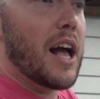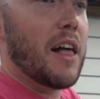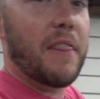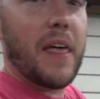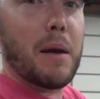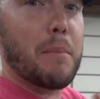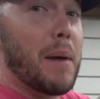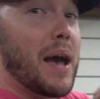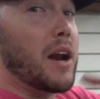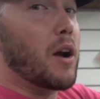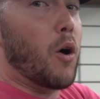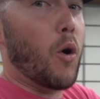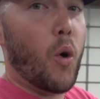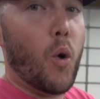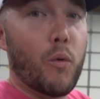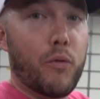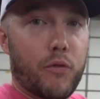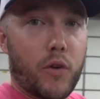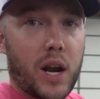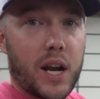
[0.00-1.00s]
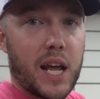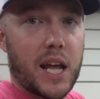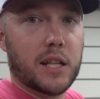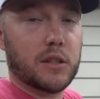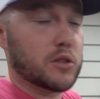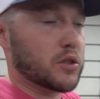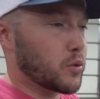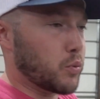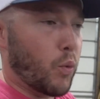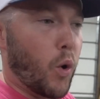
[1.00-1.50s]
They made a whole front
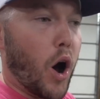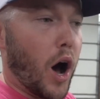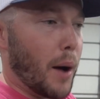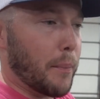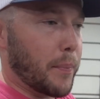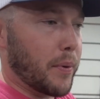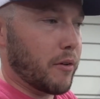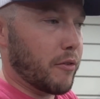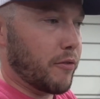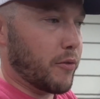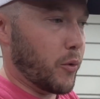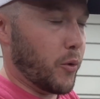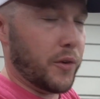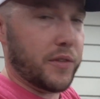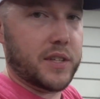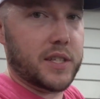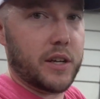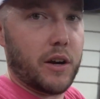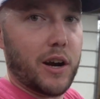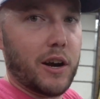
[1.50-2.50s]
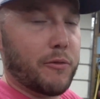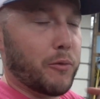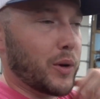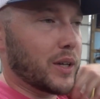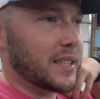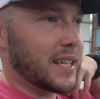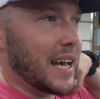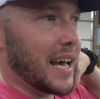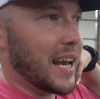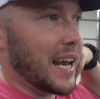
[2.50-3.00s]
end swap for the CRF
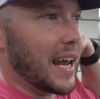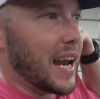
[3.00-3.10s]
110,